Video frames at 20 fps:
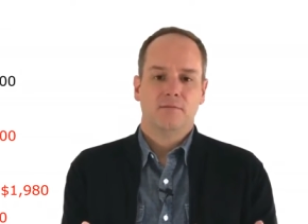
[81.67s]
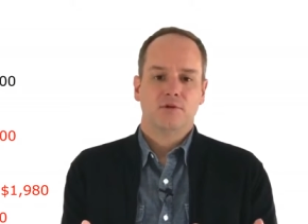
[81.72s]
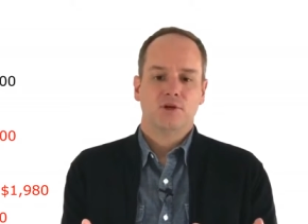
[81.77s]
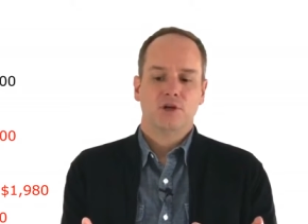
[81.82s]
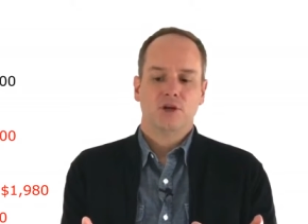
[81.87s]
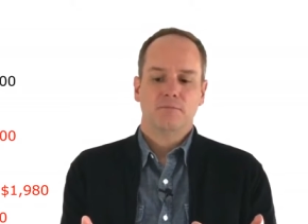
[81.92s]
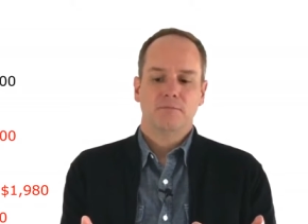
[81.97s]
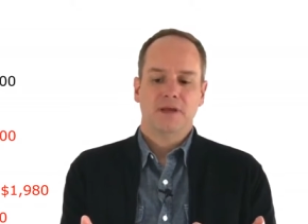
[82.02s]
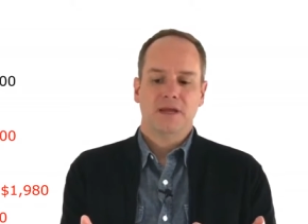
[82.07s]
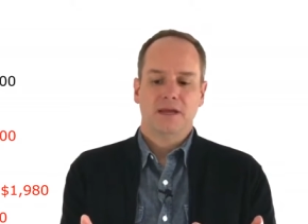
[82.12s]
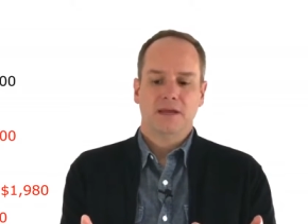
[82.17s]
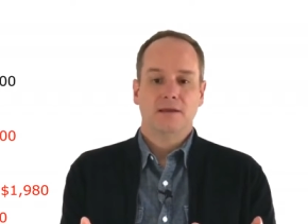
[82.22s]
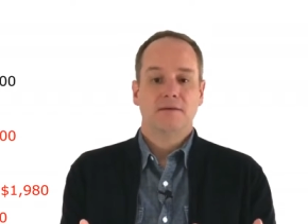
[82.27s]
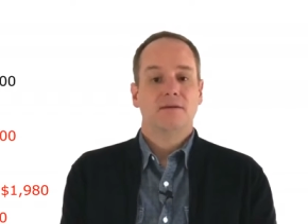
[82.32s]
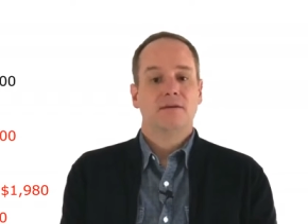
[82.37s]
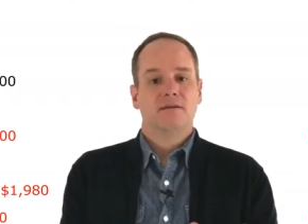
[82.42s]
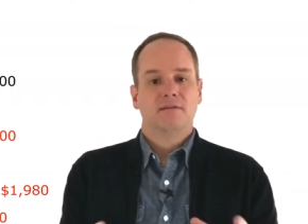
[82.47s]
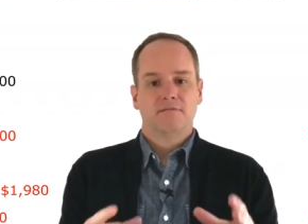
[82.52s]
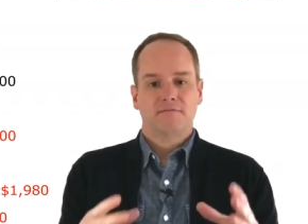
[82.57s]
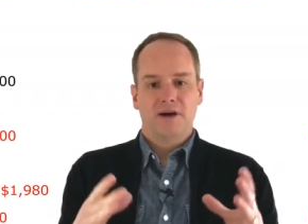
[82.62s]
could be
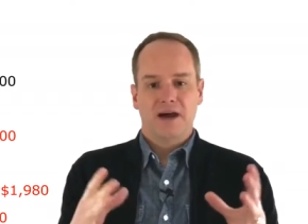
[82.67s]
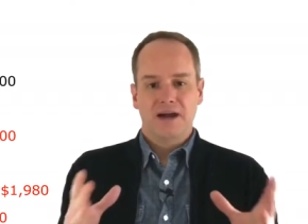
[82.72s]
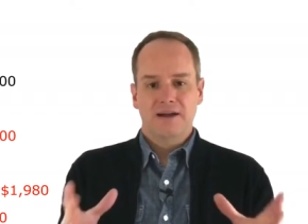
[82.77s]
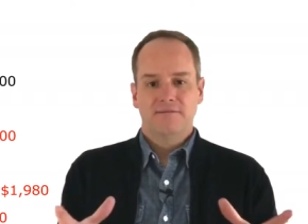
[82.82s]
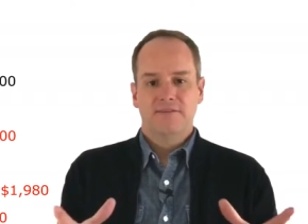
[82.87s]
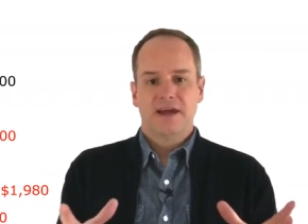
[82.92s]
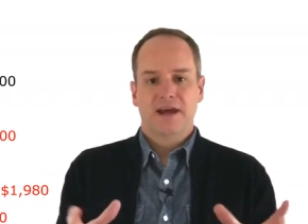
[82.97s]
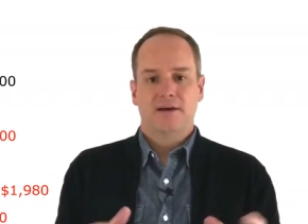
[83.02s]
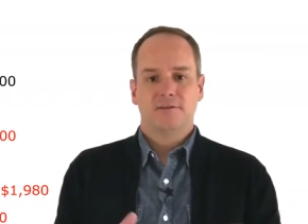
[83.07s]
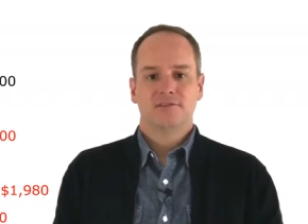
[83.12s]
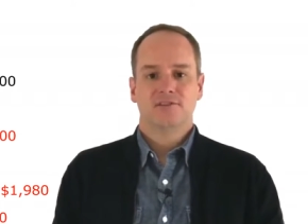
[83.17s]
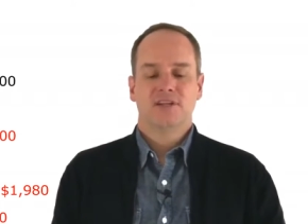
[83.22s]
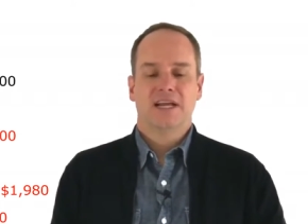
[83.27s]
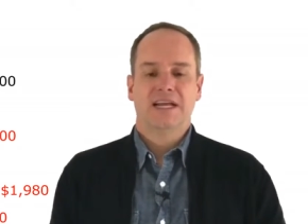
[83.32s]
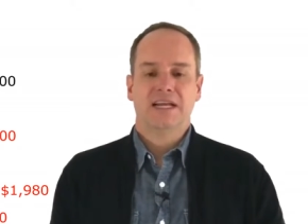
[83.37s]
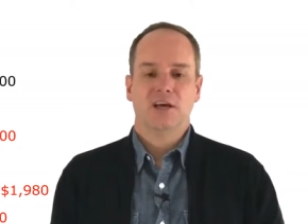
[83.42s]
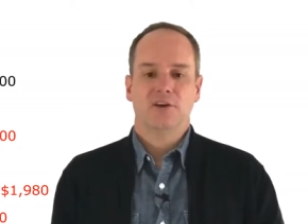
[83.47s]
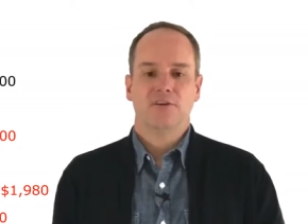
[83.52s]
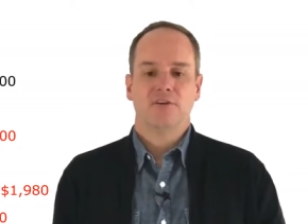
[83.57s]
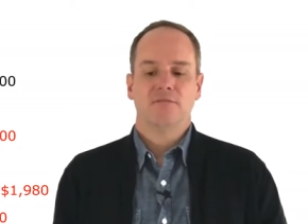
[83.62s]

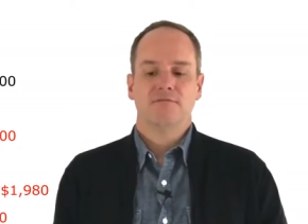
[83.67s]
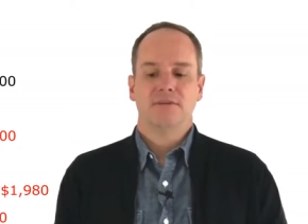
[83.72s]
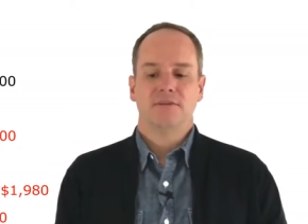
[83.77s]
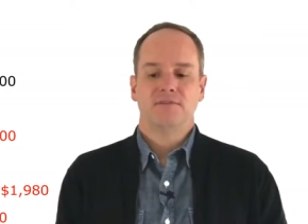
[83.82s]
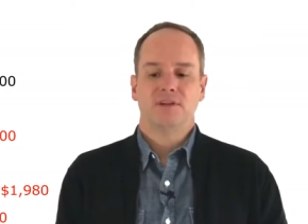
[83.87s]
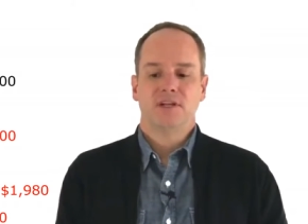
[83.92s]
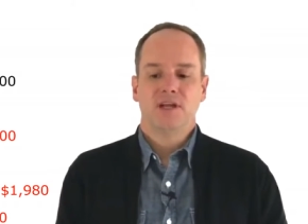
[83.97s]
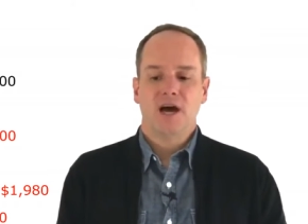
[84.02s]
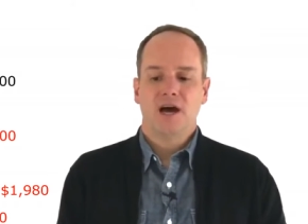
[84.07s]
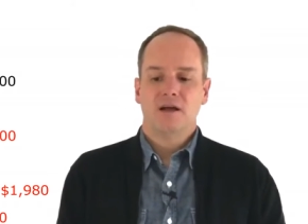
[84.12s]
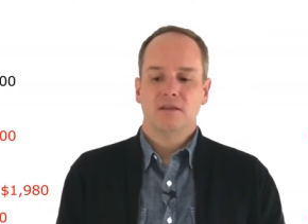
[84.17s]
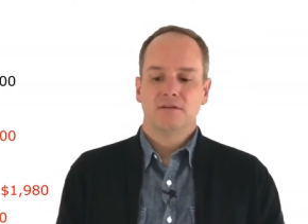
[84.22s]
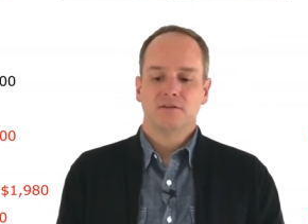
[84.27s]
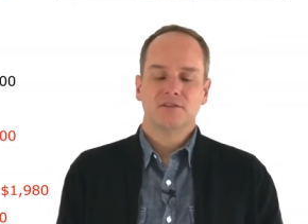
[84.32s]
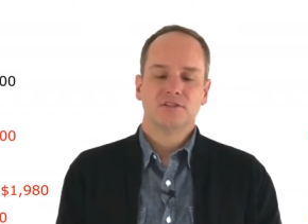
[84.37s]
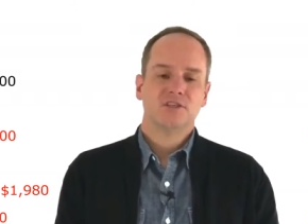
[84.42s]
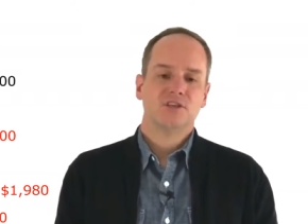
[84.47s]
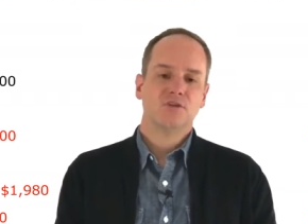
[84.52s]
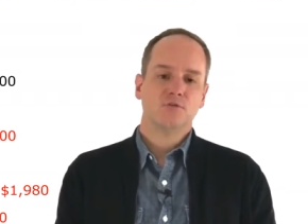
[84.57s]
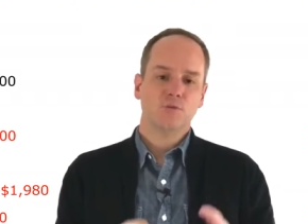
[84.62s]
$5,850,
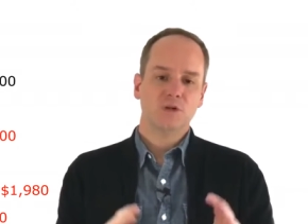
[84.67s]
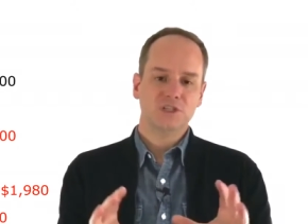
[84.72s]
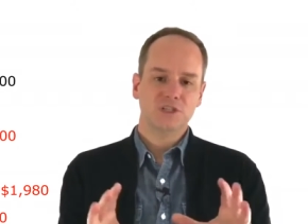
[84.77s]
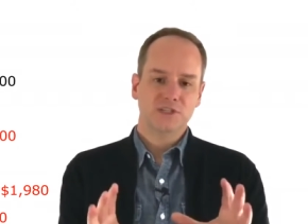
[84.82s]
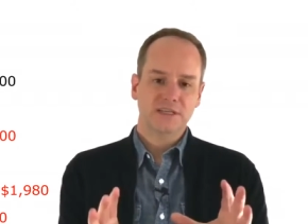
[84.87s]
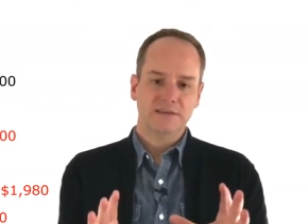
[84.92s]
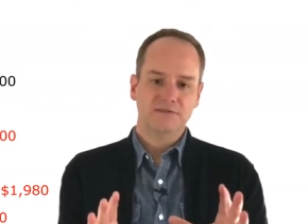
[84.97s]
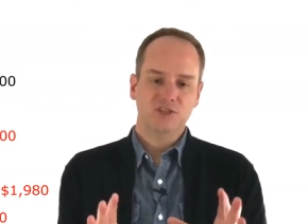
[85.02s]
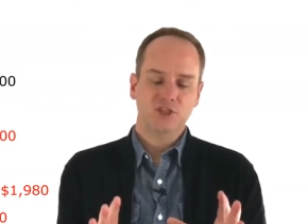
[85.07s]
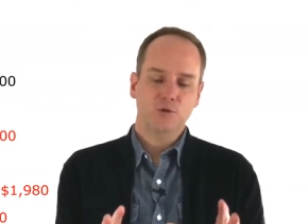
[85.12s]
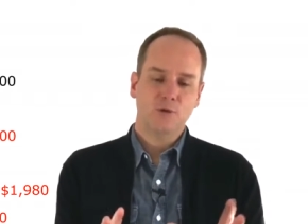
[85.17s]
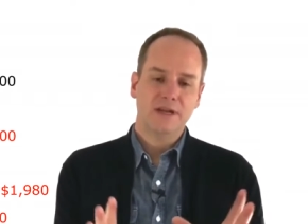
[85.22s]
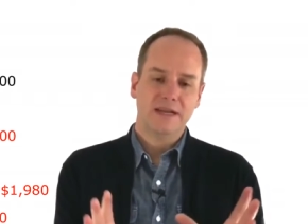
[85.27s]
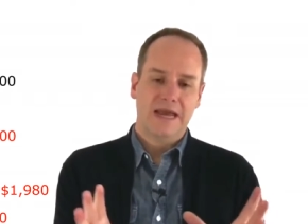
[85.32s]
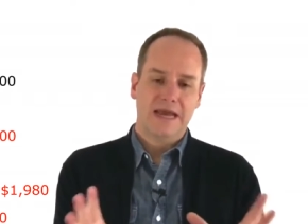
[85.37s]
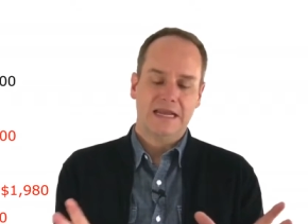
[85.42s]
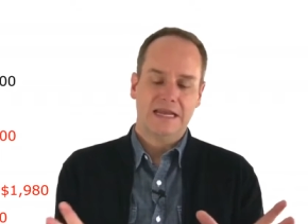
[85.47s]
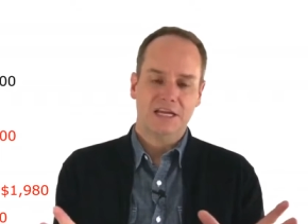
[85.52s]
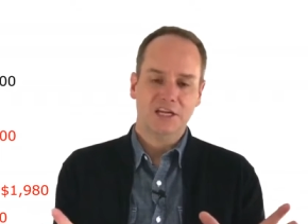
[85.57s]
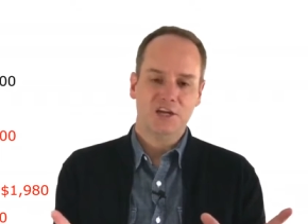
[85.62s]
which leaves you a
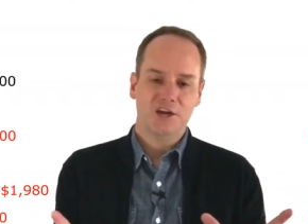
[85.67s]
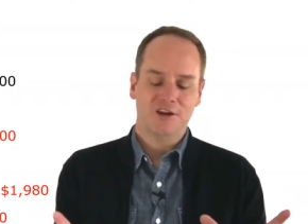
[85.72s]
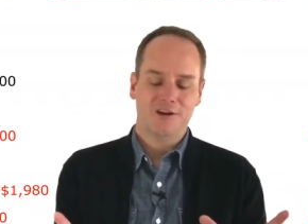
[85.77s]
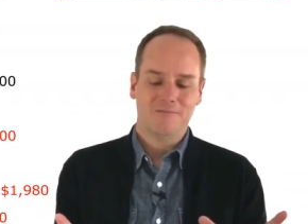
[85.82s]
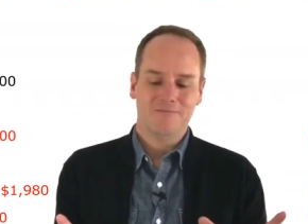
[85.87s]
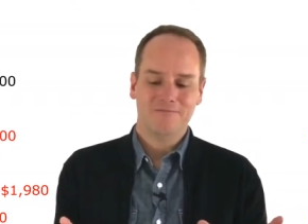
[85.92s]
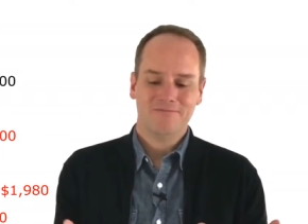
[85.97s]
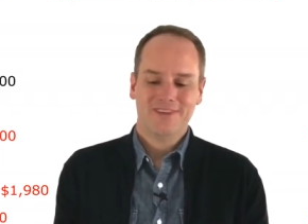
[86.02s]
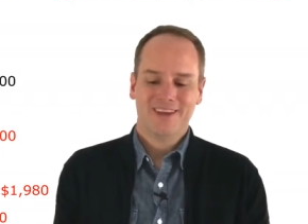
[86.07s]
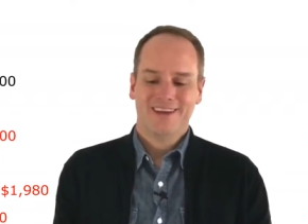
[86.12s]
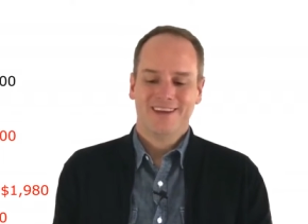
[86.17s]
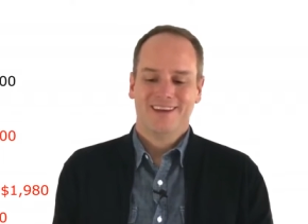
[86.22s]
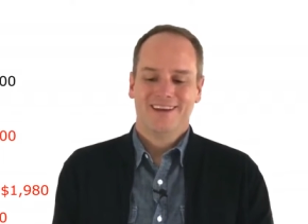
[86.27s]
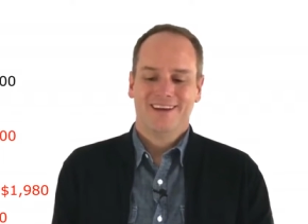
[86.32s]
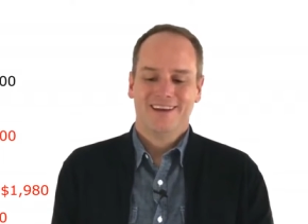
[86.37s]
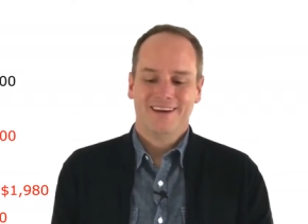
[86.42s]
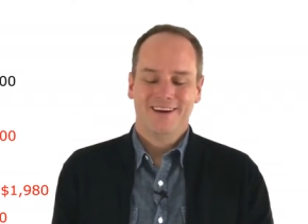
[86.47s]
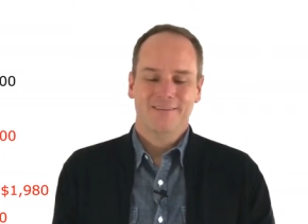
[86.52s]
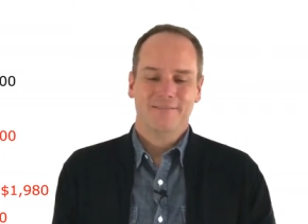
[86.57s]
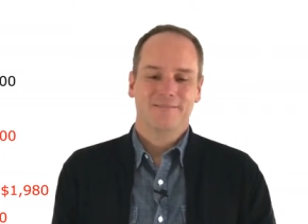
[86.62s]
net income
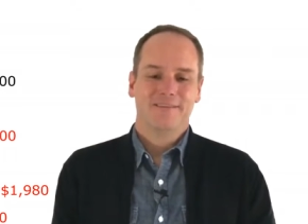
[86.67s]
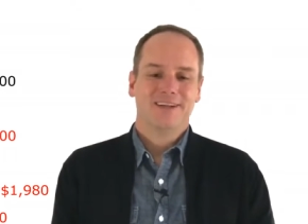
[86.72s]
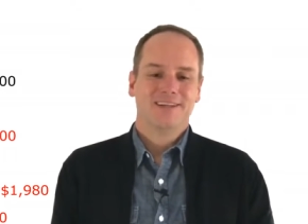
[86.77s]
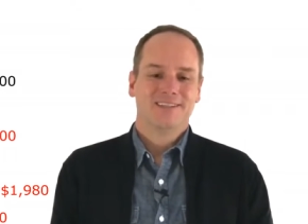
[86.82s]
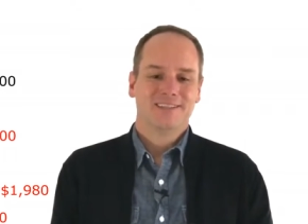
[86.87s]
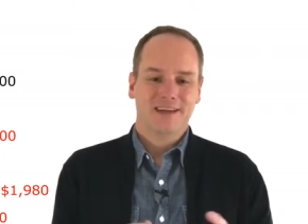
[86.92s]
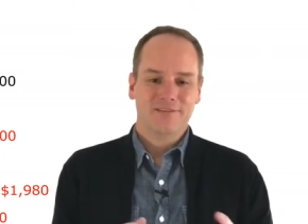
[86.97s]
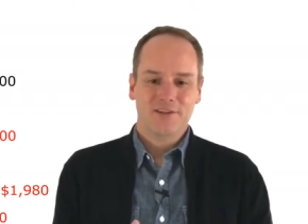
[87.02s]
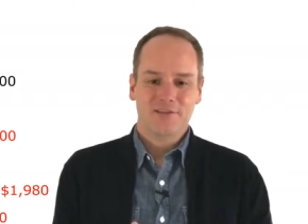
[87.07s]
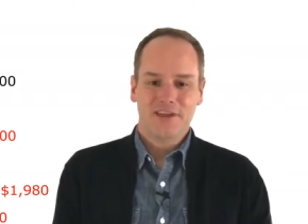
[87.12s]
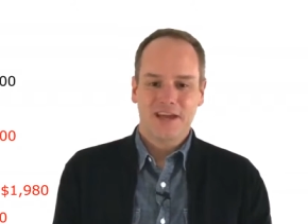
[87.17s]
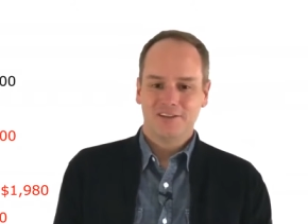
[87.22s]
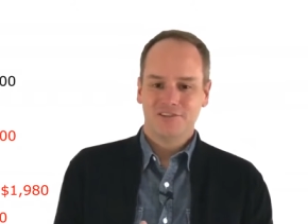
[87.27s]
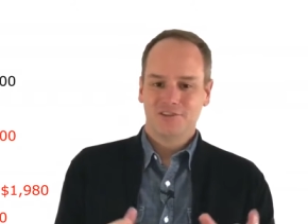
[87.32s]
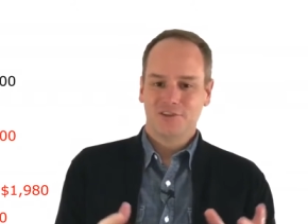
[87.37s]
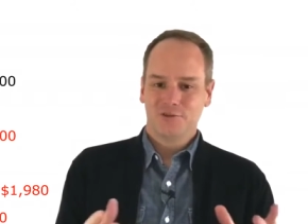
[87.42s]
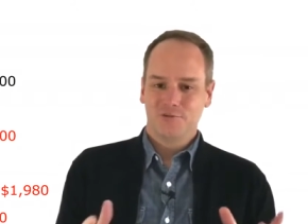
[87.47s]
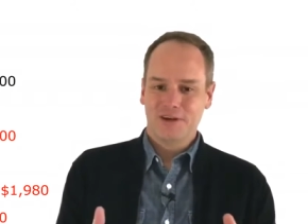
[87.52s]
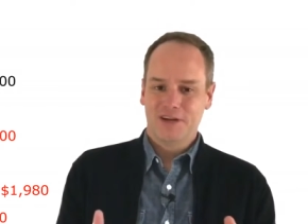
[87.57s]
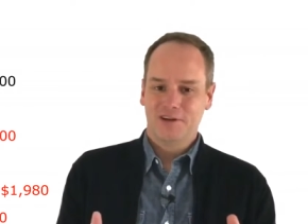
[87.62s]
of
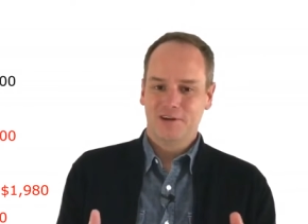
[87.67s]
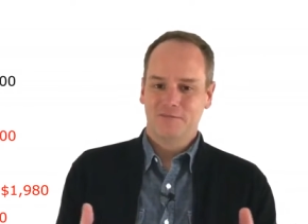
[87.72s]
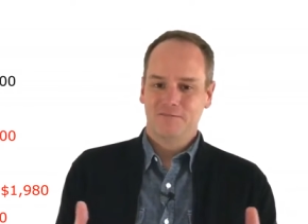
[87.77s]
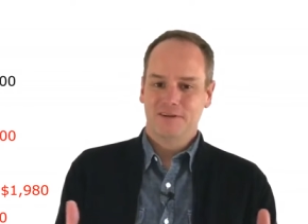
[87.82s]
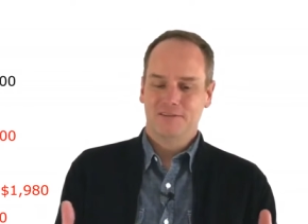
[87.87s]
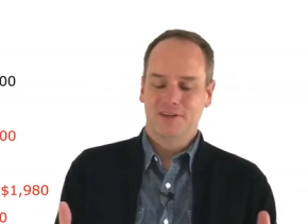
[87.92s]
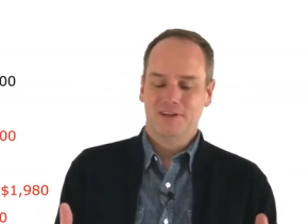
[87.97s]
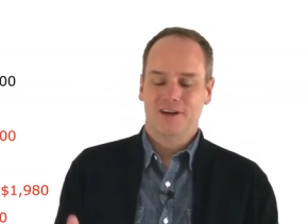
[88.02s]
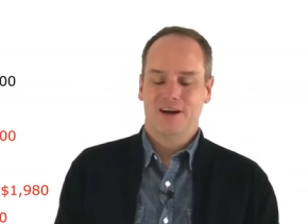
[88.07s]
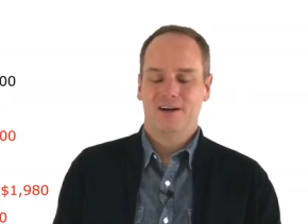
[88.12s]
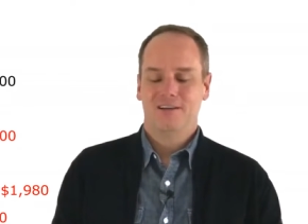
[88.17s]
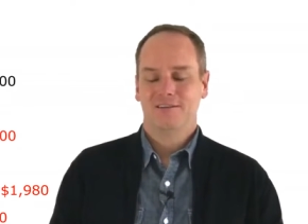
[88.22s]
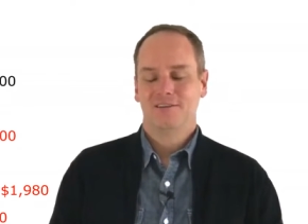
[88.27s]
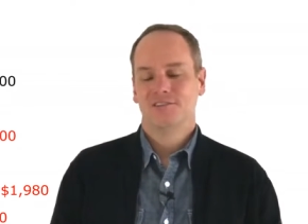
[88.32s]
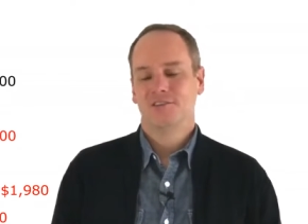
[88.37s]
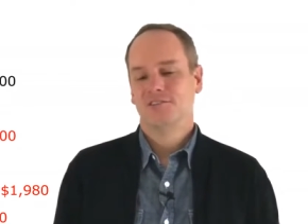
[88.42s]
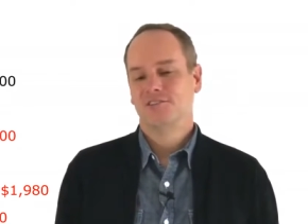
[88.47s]
$7,350.